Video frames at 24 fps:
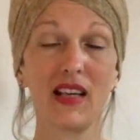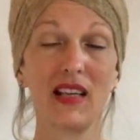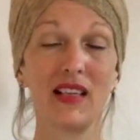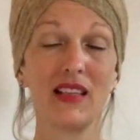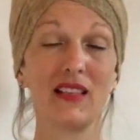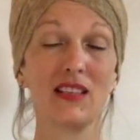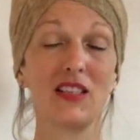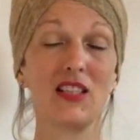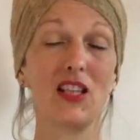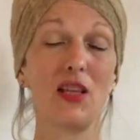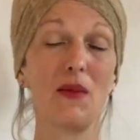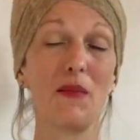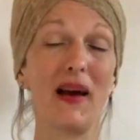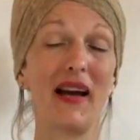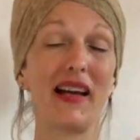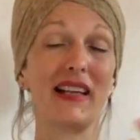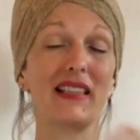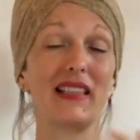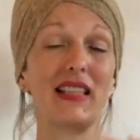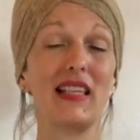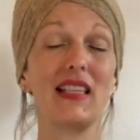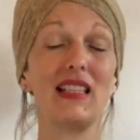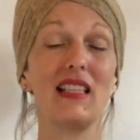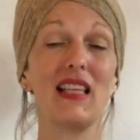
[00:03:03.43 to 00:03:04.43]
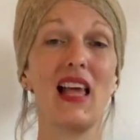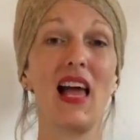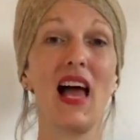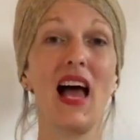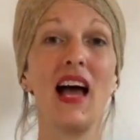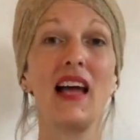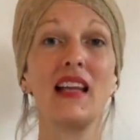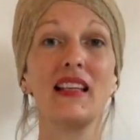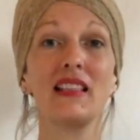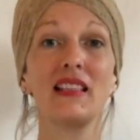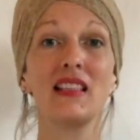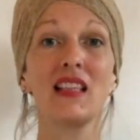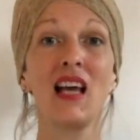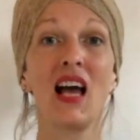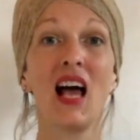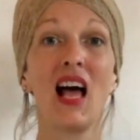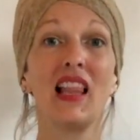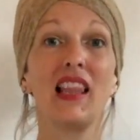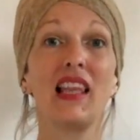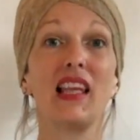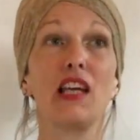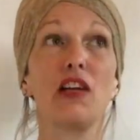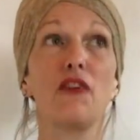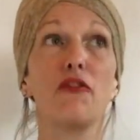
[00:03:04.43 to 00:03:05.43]
To the back side of the hand.
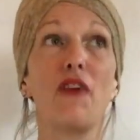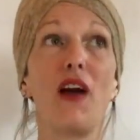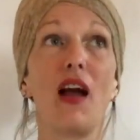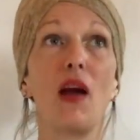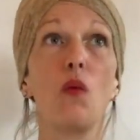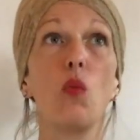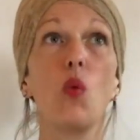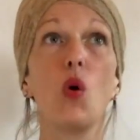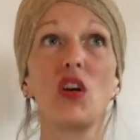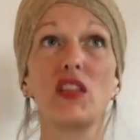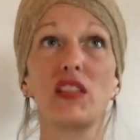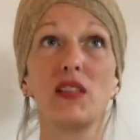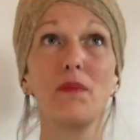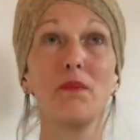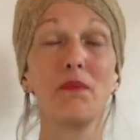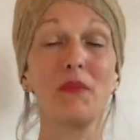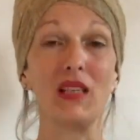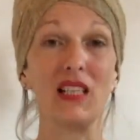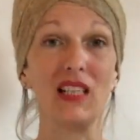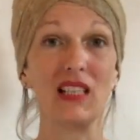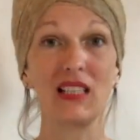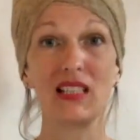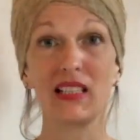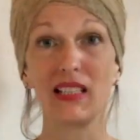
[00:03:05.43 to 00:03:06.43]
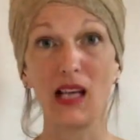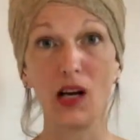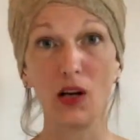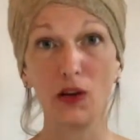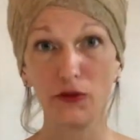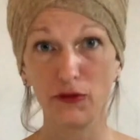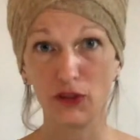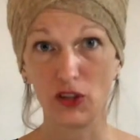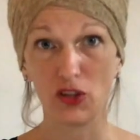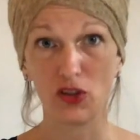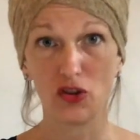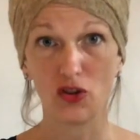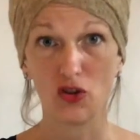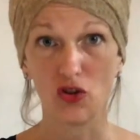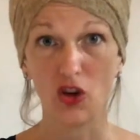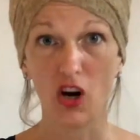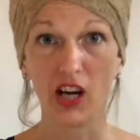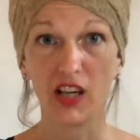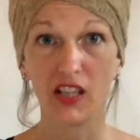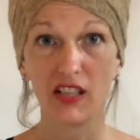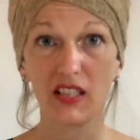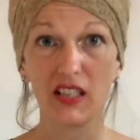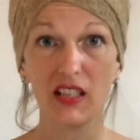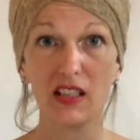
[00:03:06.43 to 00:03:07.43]
Like if I wasn't being
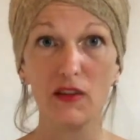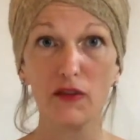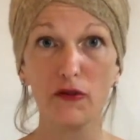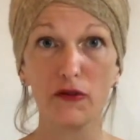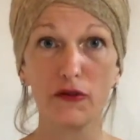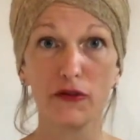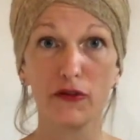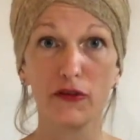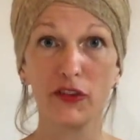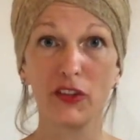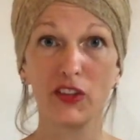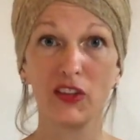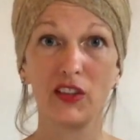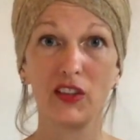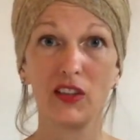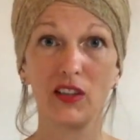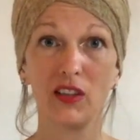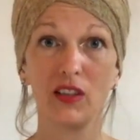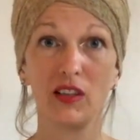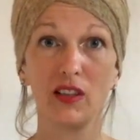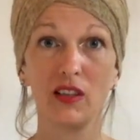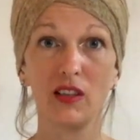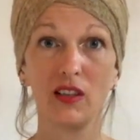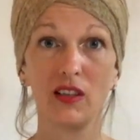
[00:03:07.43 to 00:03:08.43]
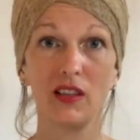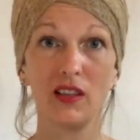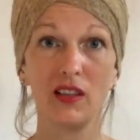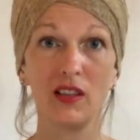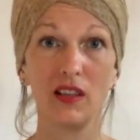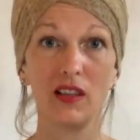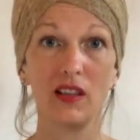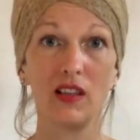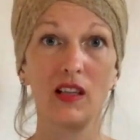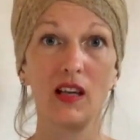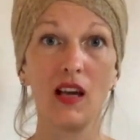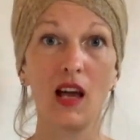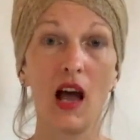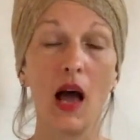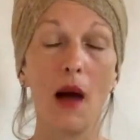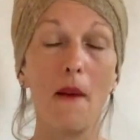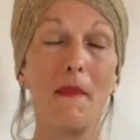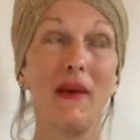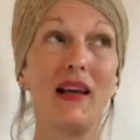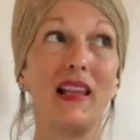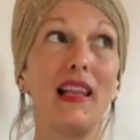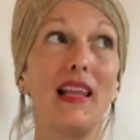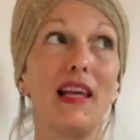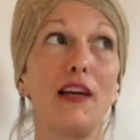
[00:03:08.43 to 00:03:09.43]
self-destructive,
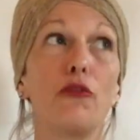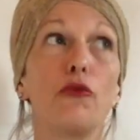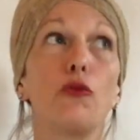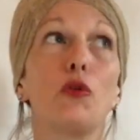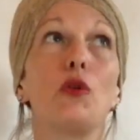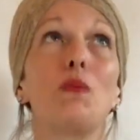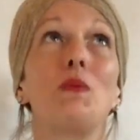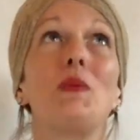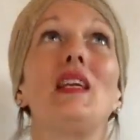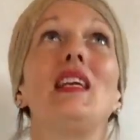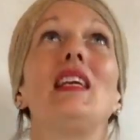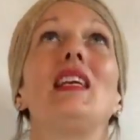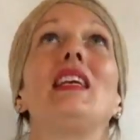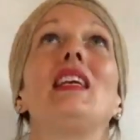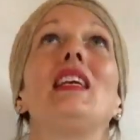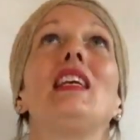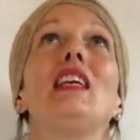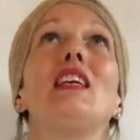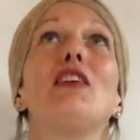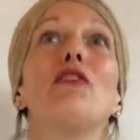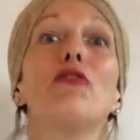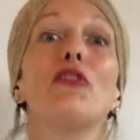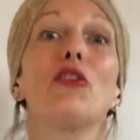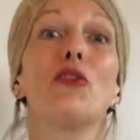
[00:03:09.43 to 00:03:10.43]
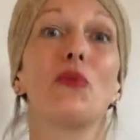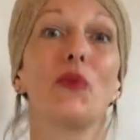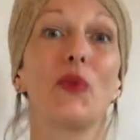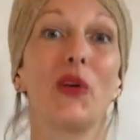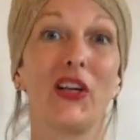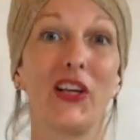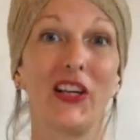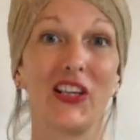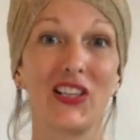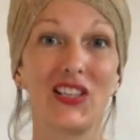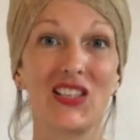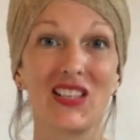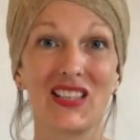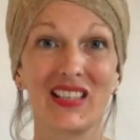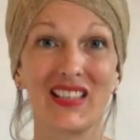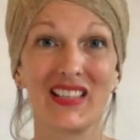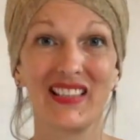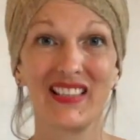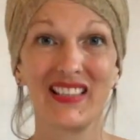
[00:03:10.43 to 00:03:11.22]
my life would be even worse.